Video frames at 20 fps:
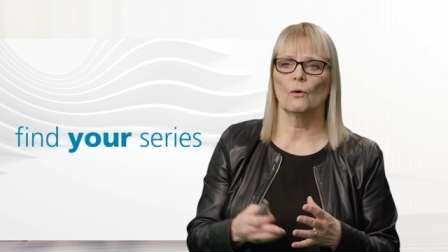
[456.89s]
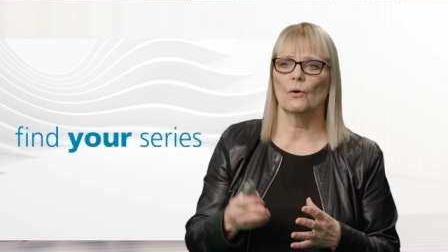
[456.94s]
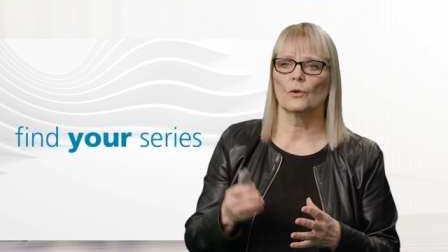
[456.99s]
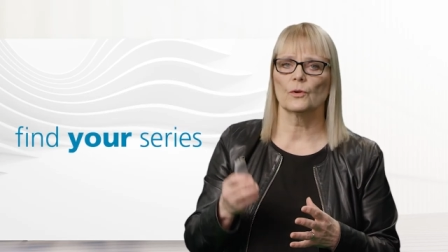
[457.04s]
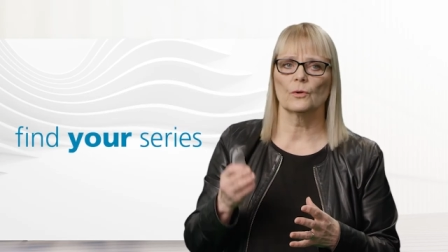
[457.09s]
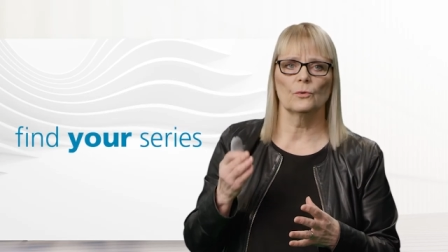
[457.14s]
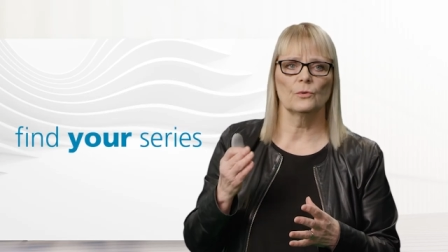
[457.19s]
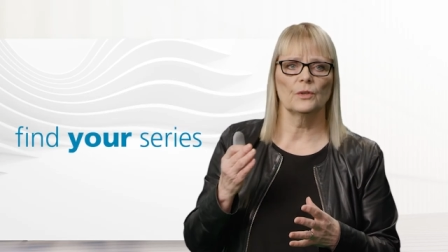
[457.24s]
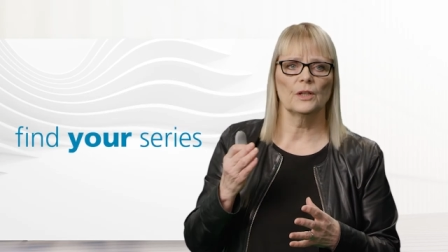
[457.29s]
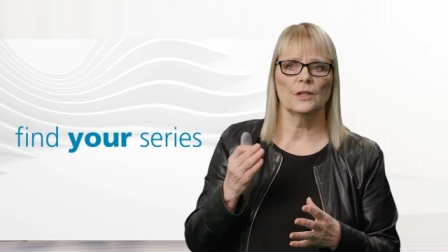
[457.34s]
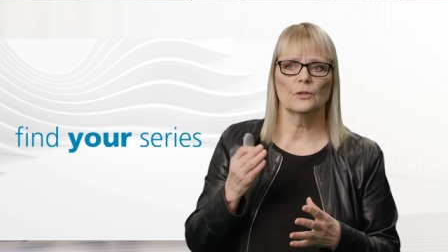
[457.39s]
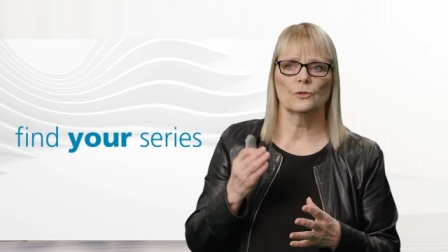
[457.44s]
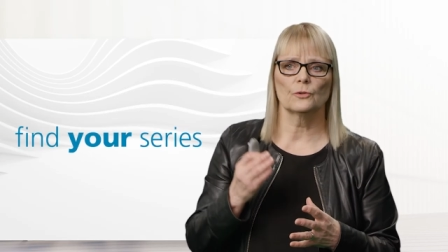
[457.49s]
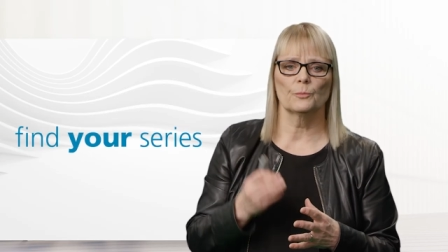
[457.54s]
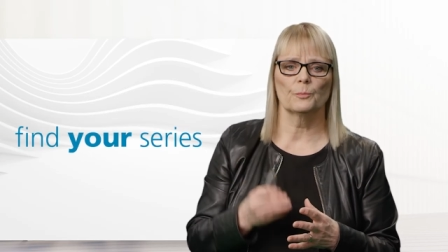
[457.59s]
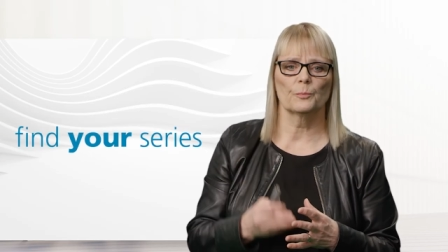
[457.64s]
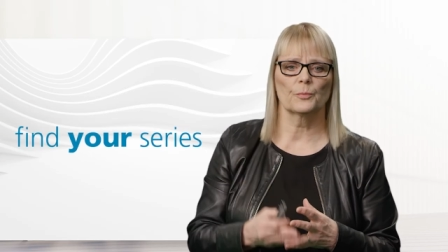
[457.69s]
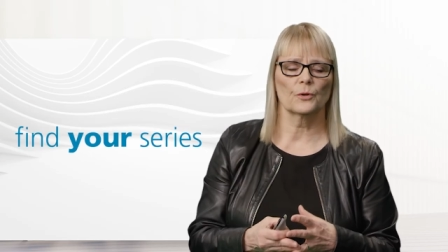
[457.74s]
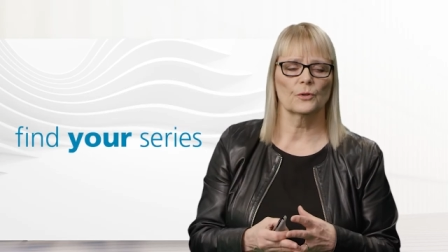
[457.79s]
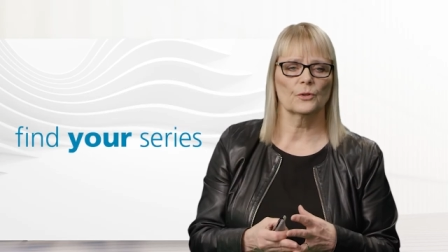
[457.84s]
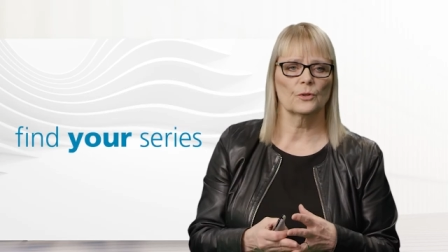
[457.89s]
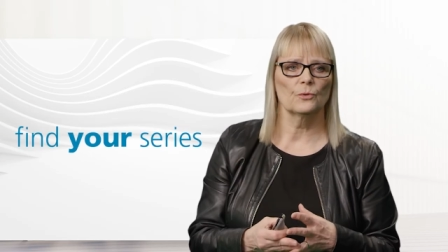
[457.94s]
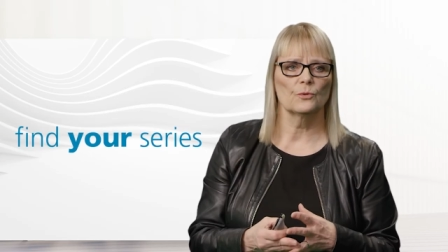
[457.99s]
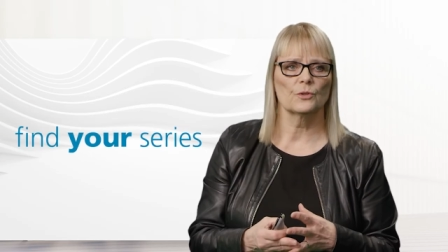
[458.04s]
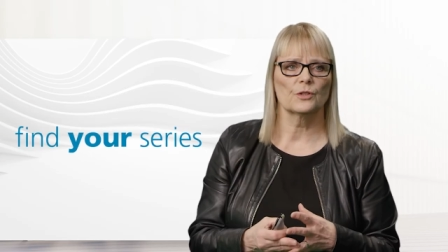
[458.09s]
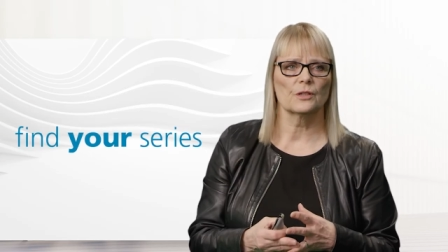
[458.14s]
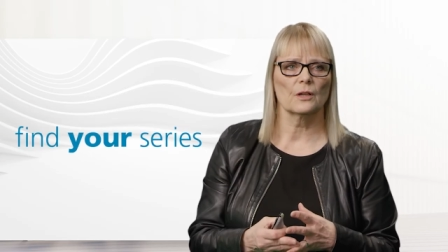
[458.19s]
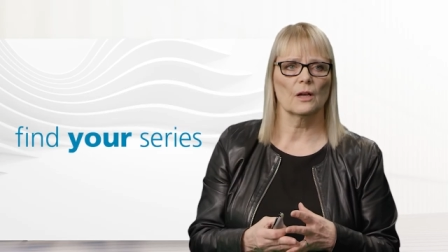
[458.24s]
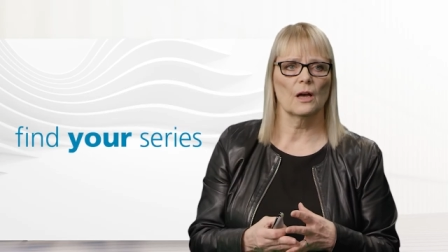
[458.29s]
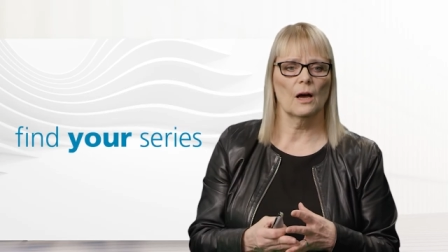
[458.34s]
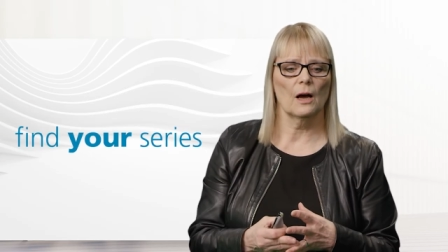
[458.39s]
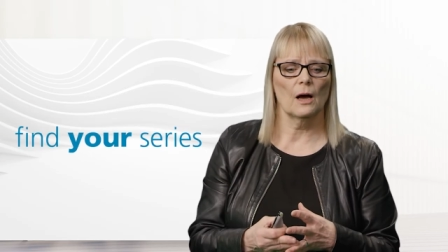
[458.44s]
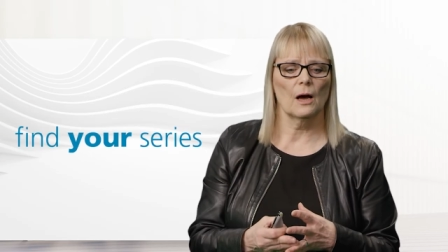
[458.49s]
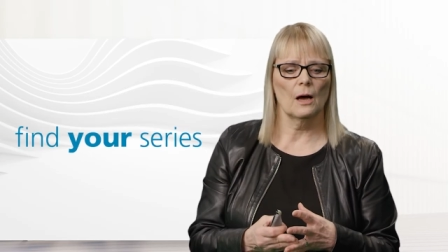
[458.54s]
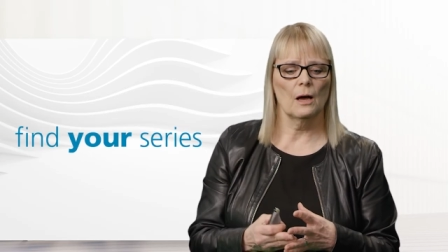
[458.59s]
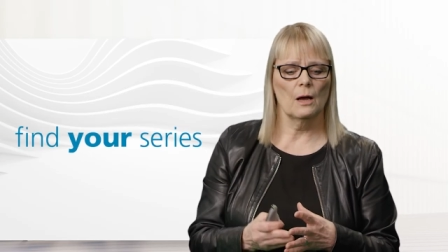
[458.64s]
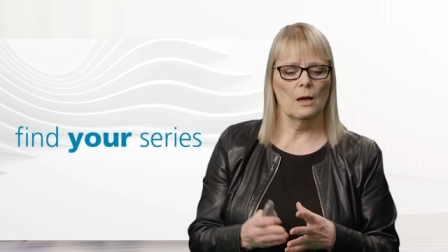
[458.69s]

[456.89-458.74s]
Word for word: or you need to produce uh,